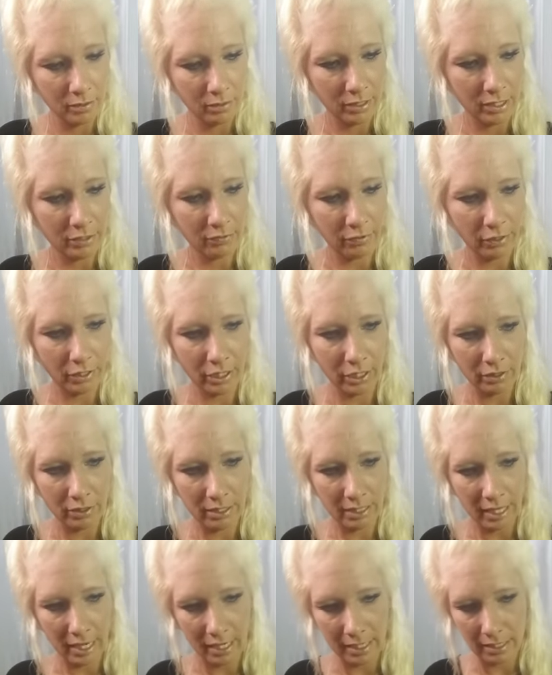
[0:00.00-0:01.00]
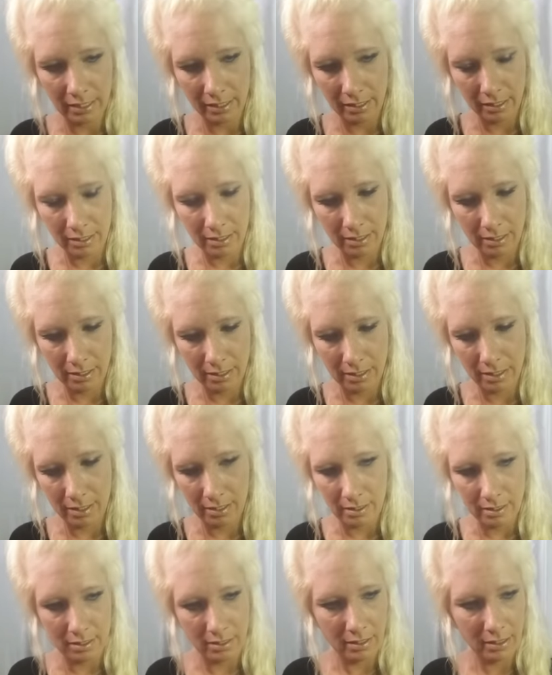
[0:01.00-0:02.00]
What's Virgo's guidance
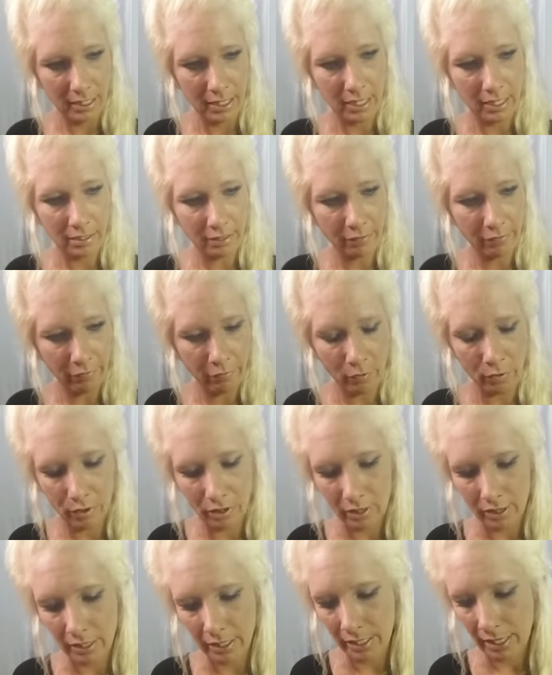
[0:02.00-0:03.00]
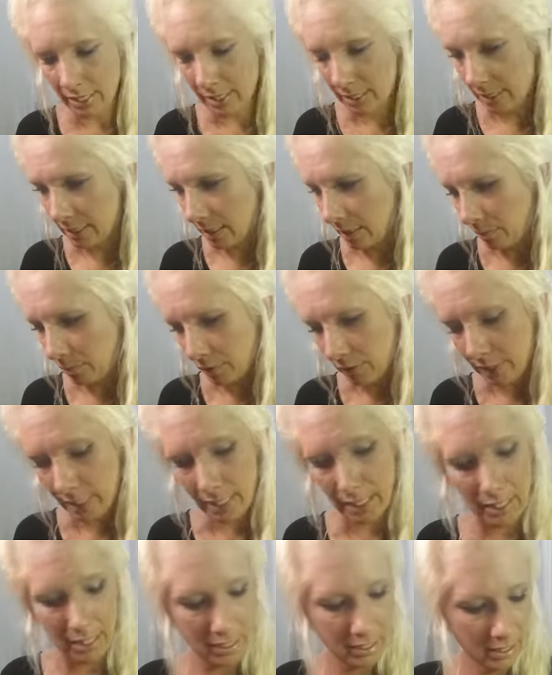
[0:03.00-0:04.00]
needed for the next couple
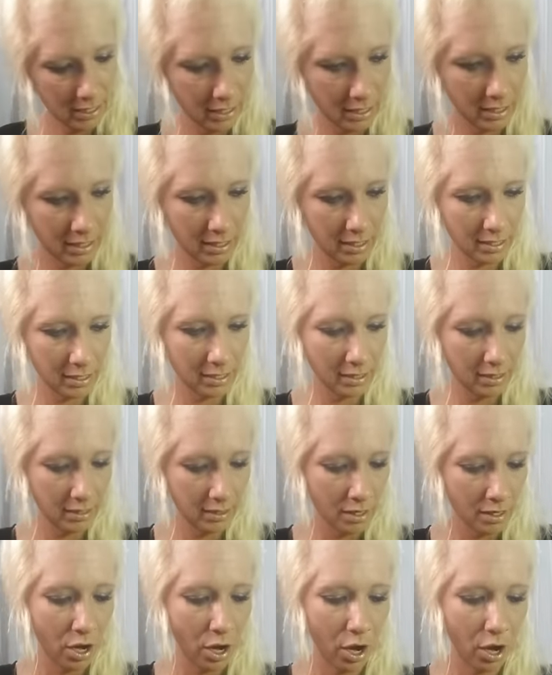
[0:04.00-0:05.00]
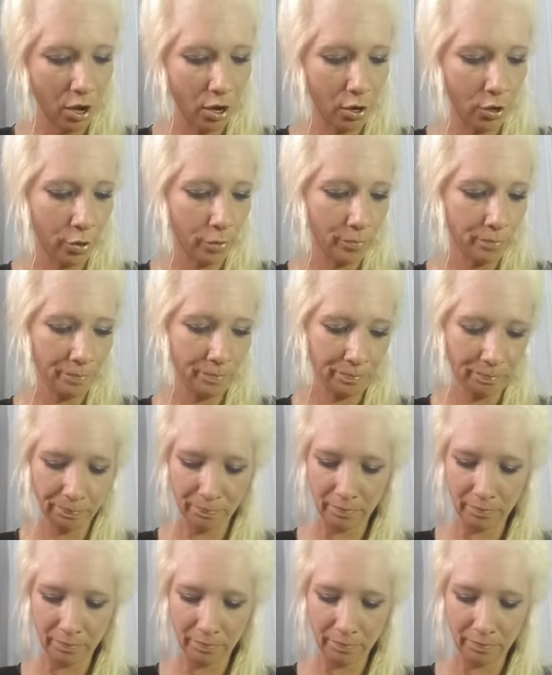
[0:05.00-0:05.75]
days? Home.